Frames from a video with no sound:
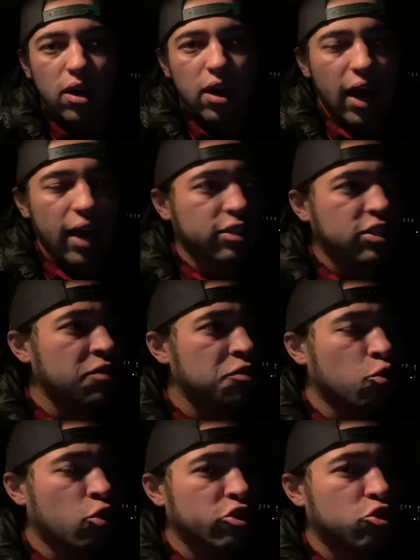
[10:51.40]
And it's
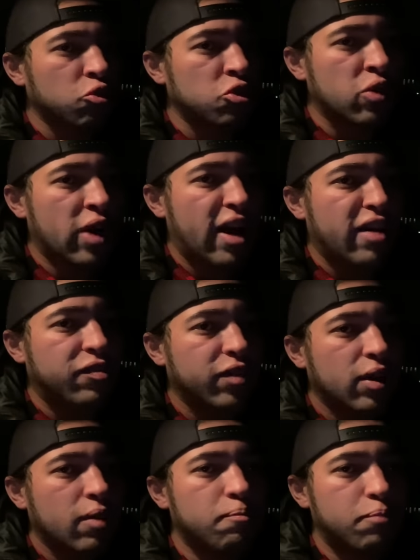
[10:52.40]
even worse when you have
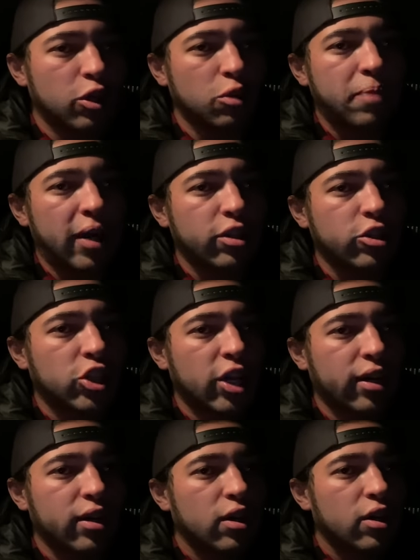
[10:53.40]
Bill
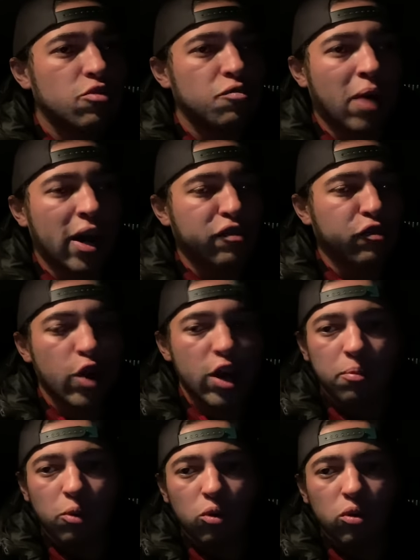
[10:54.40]
Belichick, Mike
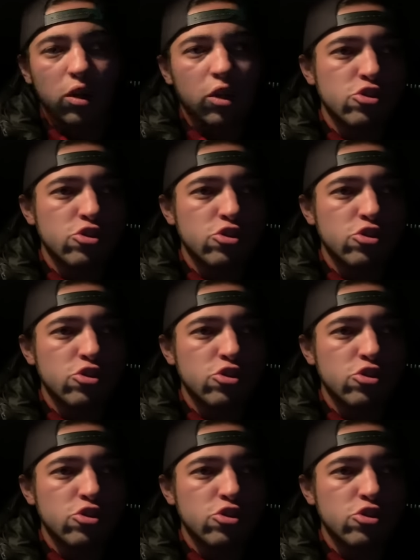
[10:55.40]
Vrabel,